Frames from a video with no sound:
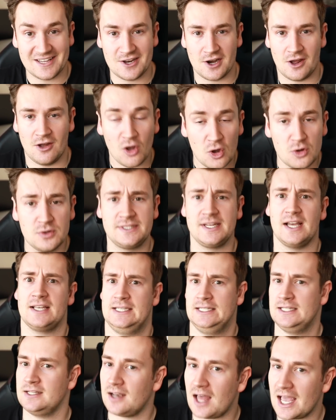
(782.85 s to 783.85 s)
You know, who
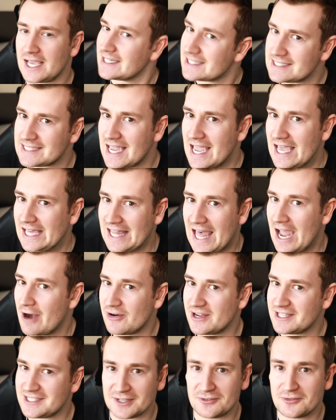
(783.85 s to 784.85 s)
doesn't like sitting
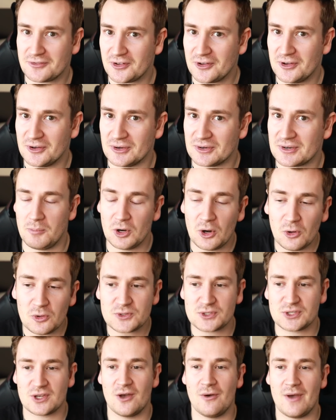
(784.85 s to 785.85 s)
there eating food? But
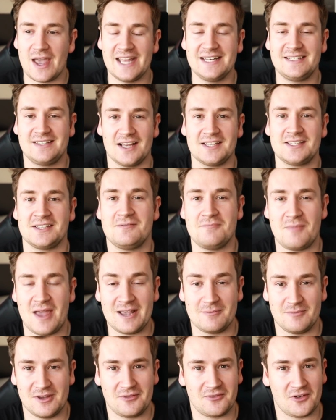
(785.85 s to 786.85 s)
also, it doesn't
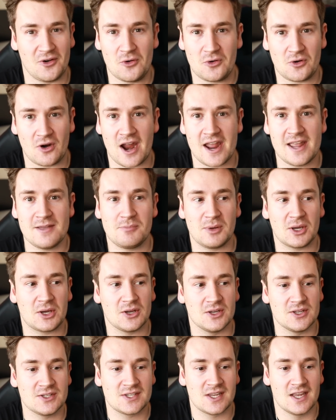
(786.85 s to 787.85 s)
make me feel great,
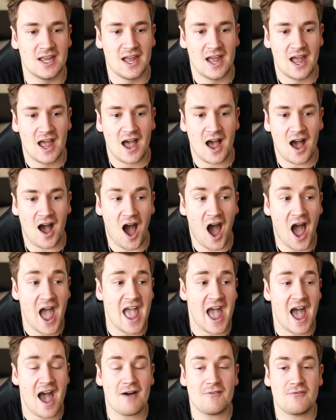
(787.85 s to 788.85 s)
because I
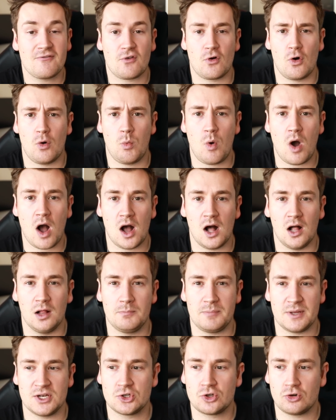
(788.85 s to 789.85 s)
have for a while
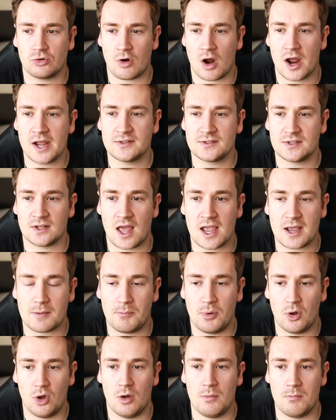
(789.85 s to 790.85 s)
been trying to
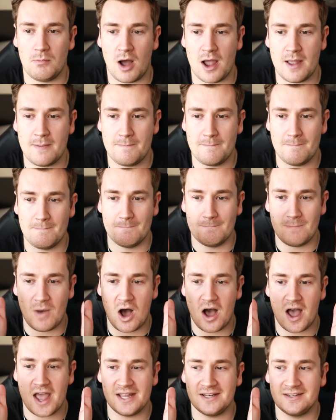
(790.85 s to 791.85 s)
like put my
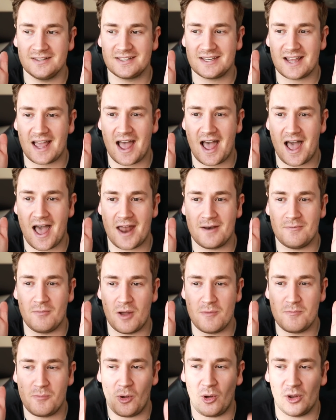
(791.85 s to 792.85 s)
mind and
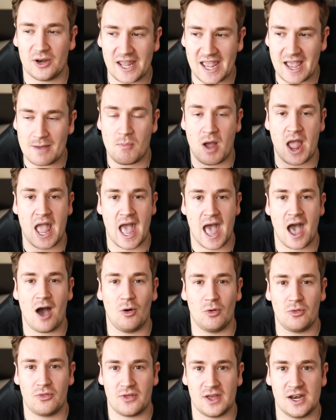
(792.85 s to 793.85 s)
my body and my
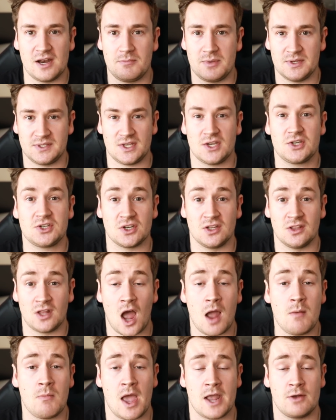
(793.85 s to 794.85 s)
health in a position that
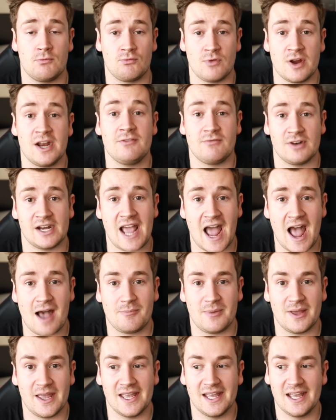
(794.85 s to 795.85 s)
I'm like really, really
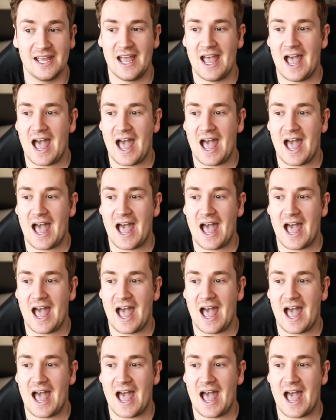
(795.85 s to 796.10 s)
happy.